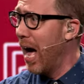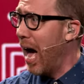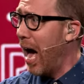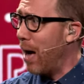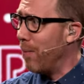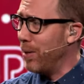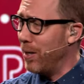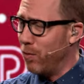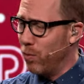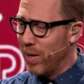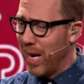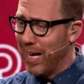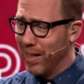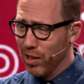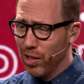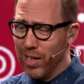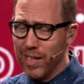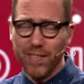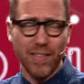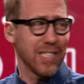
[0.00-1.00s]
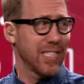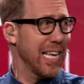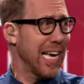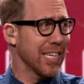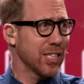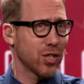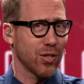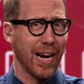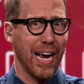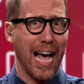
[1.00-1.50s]
I mean, when I look at this
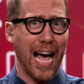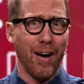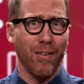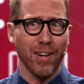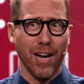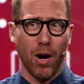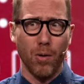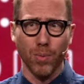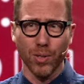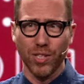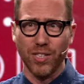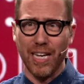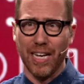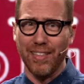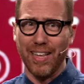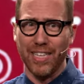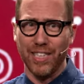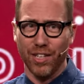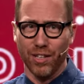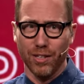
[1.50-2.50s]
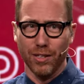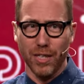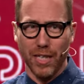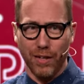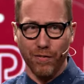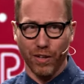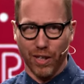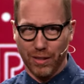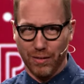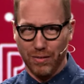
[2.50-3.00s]
x ray, I would almost say that you're
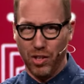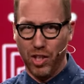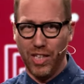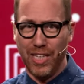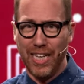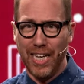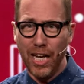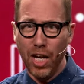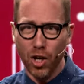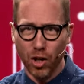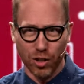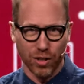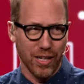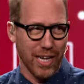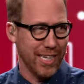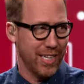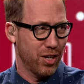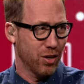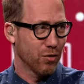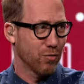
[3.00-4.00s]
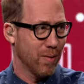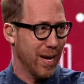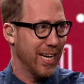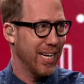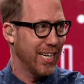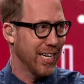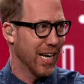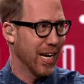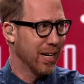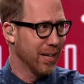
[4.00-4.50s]
even healed, like you're
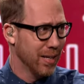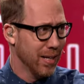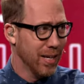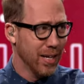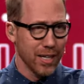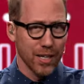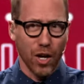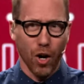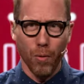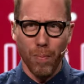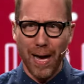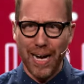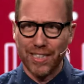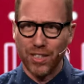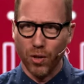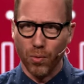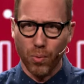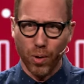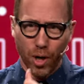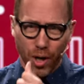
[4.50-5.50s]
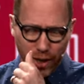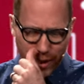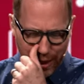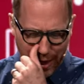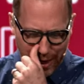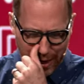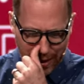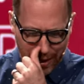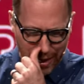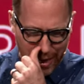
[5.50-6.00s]
ready to go back to work
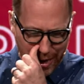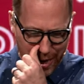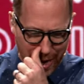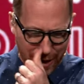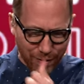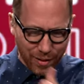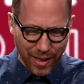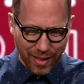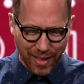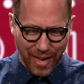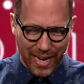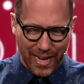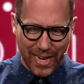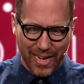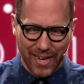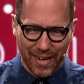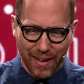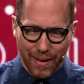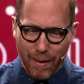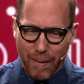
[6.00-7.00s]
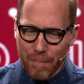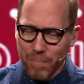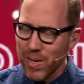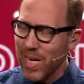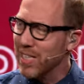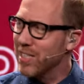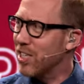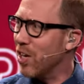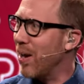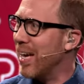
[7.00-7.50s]
and, and everything. And,
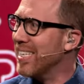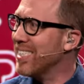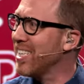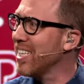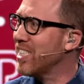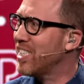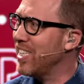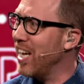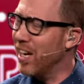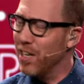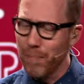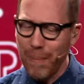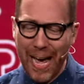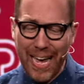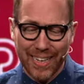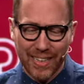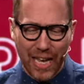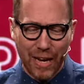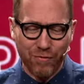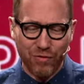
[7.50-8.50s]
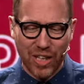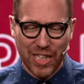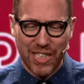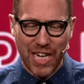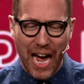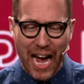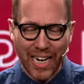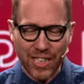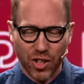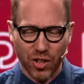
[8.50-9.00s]
and so, as this young man left the
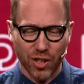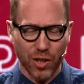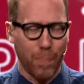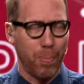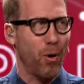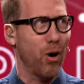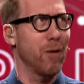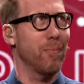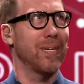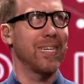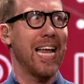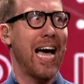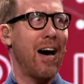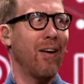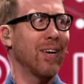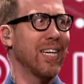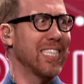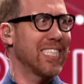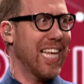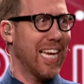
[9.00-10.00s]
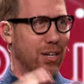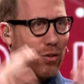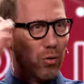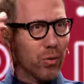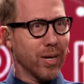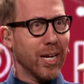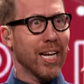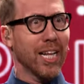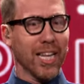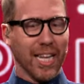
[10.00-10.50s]
doctor appointment, now he's like
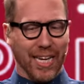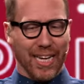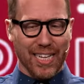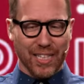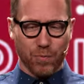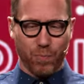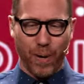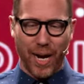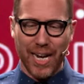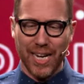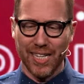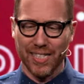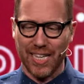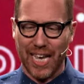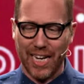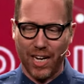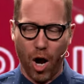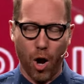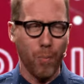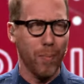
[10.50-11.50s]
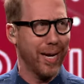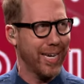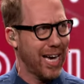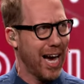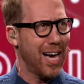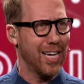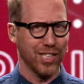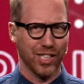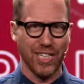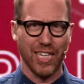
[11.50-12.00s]
reeling. His brain is like, oh my
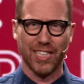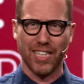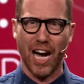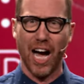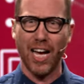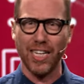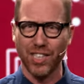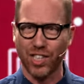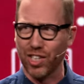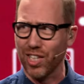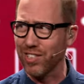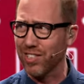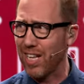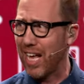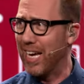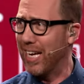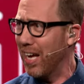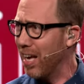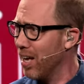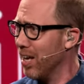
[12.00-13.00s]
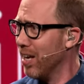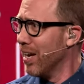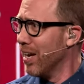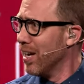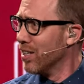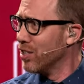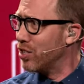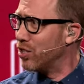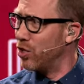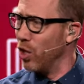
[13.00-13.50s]
gosh, did God just like
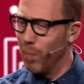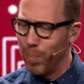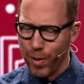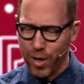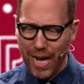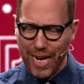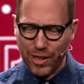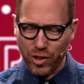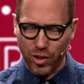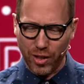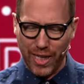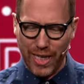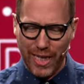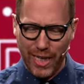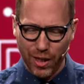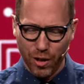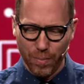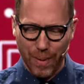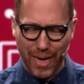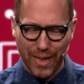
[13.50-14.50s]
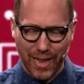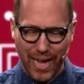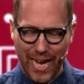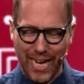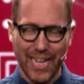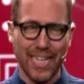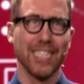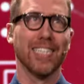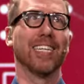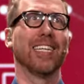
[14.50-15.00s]
supernaturally heal my
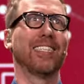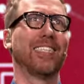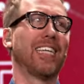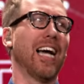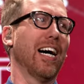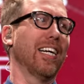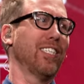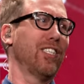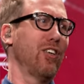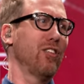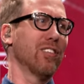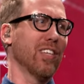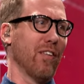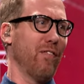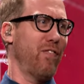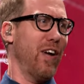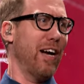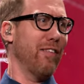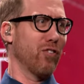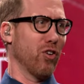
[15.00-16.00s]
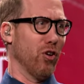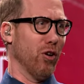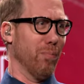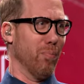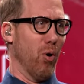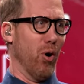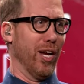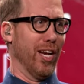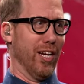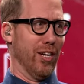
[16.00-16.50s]
leg? And did God use a five year old
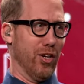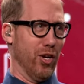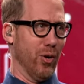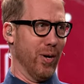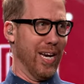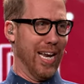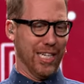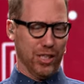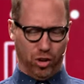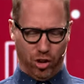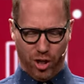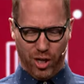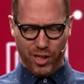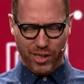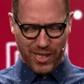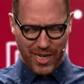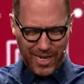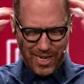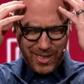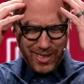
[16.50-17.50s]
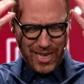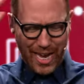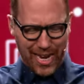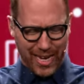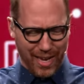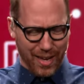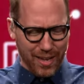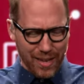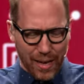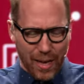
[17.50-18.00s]
boy to do it at church? And he's
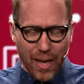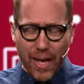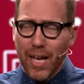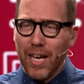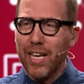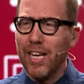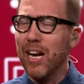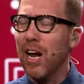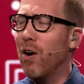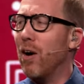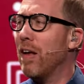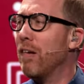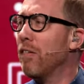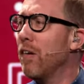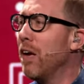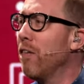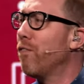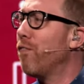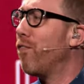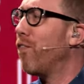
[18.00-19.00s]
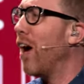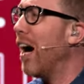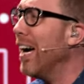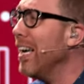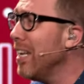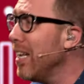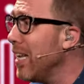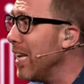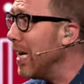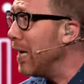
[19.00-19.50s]
like, you know, and, and
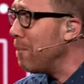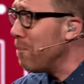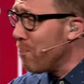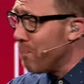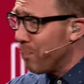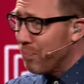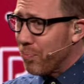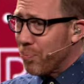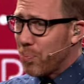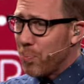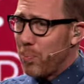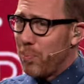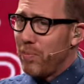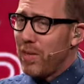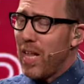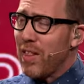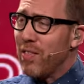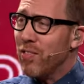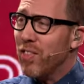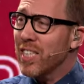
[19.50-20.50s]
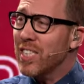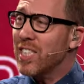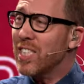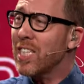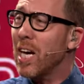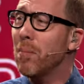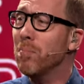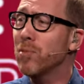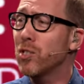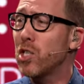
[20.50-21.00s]
finally, the
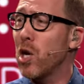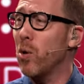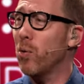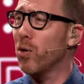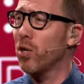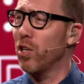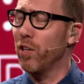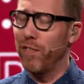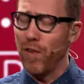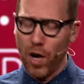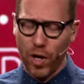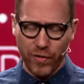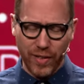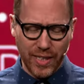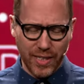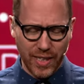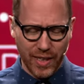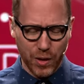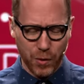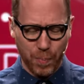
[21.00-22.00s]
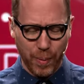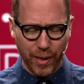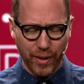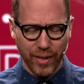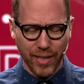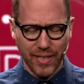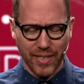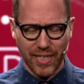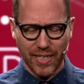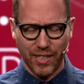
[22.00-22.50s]
sum total of all these
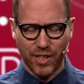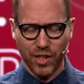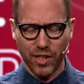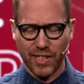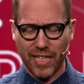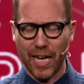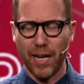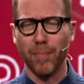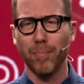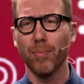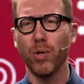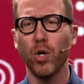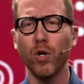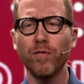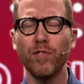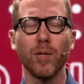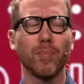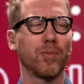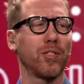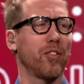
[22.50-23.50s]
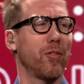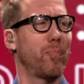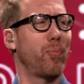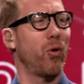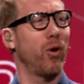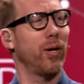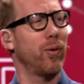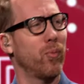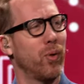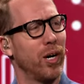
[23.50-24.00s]
experiences just kind of moved him to the
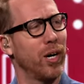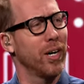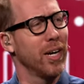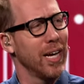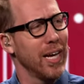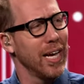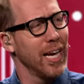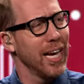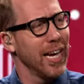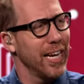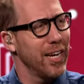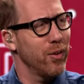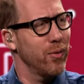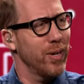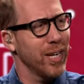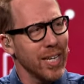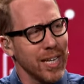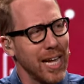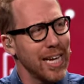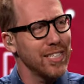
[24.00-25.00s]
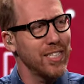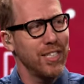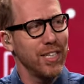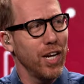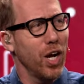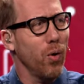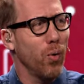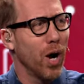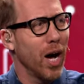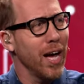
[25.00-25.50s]
point where he realized, you
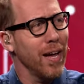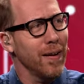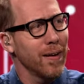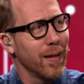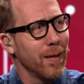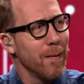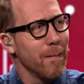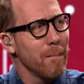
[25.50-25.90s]
know what?